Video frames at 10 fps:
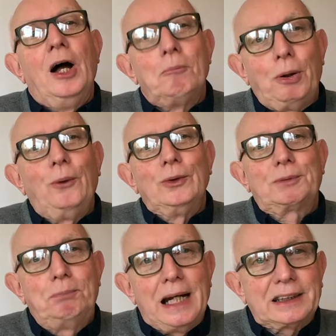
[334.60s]
Paul's
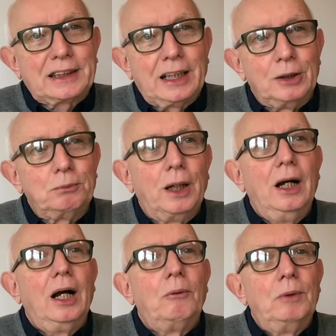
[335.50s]
best hope
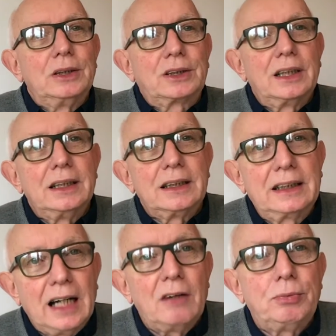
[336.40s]
was that
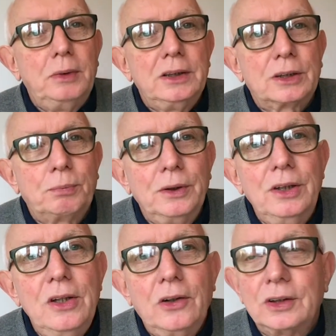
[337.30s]
governments would
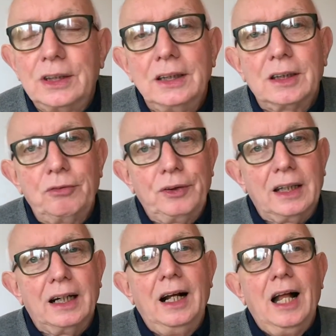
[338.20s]
not
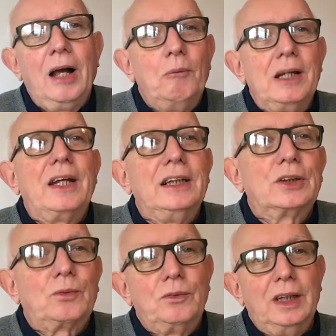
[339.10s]
interfere with
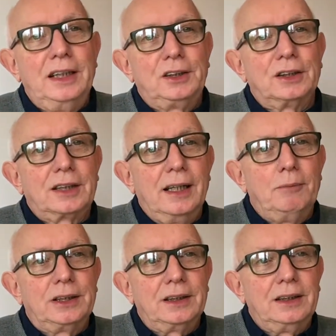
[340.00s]
his religious
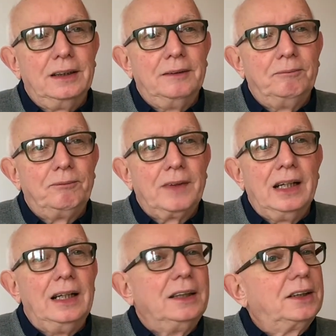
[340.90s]
liberty.
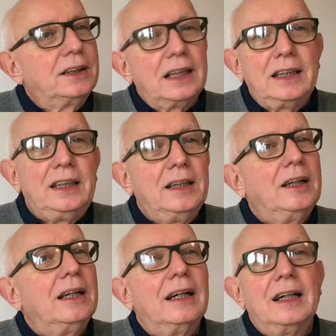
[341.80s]
Today,
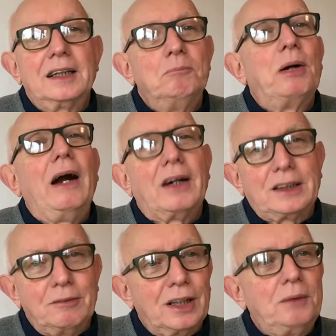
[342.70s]

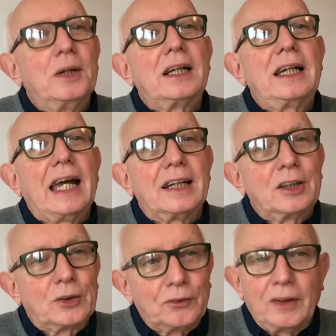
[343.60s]
comparatively, we get a
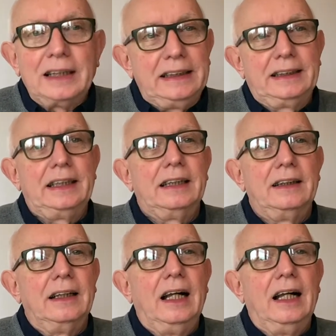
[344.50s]
great deal